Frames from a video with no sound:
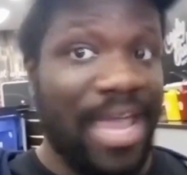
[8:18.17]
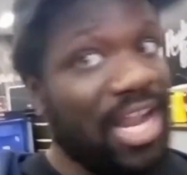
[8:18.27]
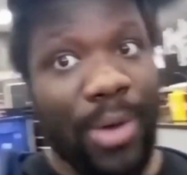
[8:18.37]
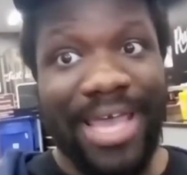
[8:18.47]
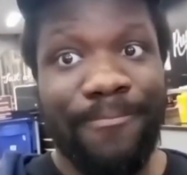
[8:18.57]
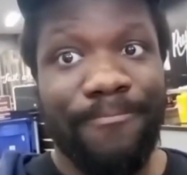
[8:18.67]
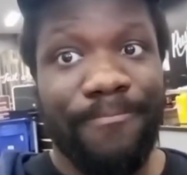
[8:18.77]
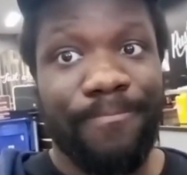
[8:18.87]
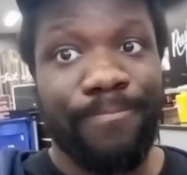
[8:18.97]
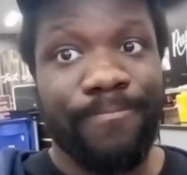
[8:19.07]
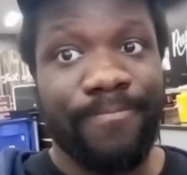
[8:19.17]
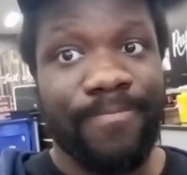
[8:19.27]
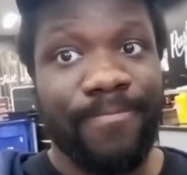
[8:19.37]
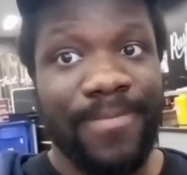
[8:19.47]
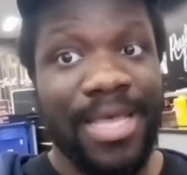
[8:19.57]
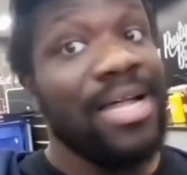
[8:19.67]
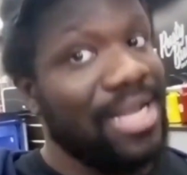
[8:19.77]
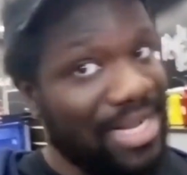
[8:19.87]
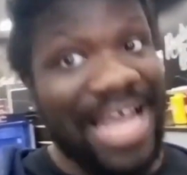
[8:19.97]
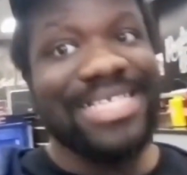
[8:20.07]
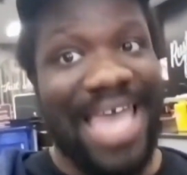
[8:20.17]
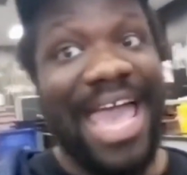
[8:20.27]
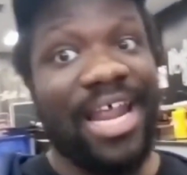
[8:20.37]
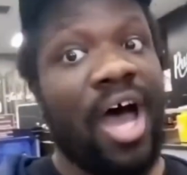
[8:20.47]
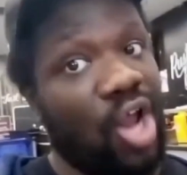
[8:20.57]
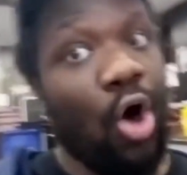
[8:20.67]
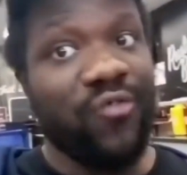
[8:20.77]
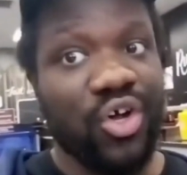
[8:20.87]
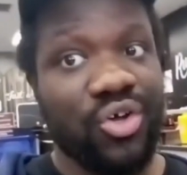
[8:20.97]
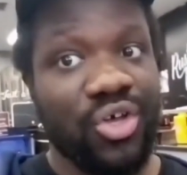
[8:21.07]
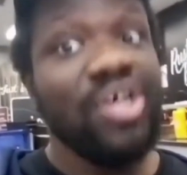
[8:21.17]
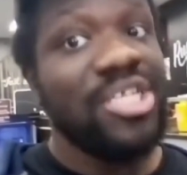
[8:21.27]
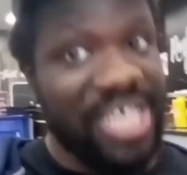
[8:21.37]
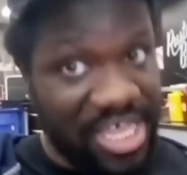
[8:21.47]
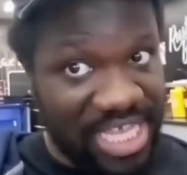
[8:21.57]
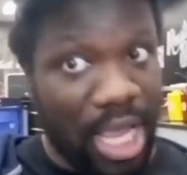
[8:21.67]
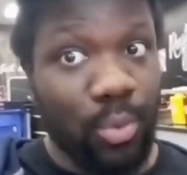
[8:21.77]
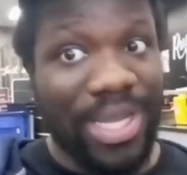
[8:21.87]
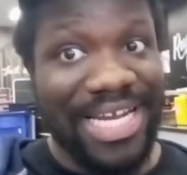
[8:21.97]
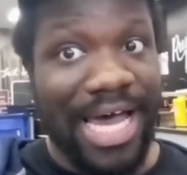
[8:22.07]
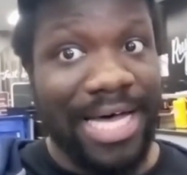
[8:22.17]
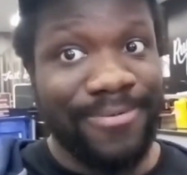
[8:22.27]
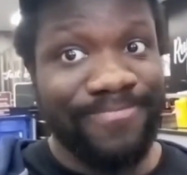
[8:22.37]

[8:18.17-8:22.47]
Anyway, let's head on over to the arena.